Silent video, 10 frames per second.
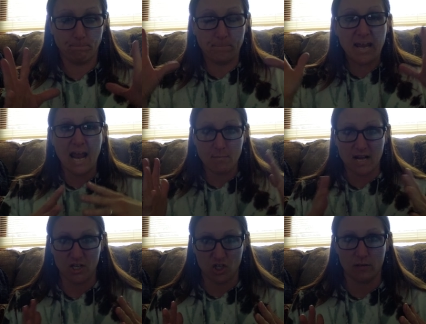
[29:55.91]
became a
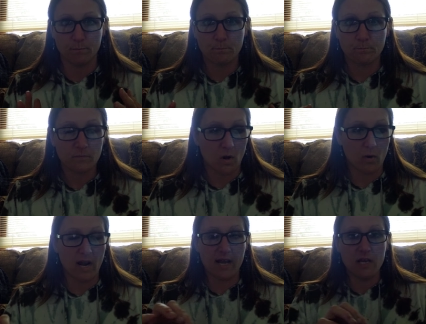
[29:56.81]
nation.
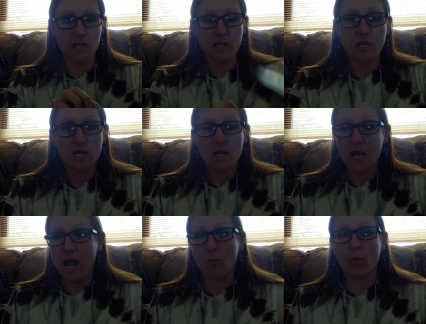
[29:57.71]
Okay?
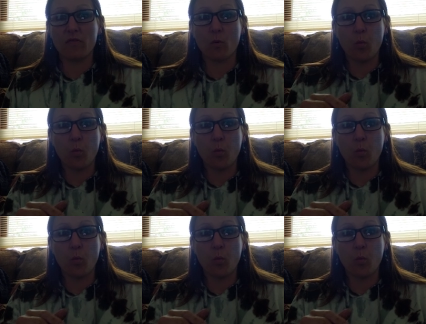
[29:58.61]
And when the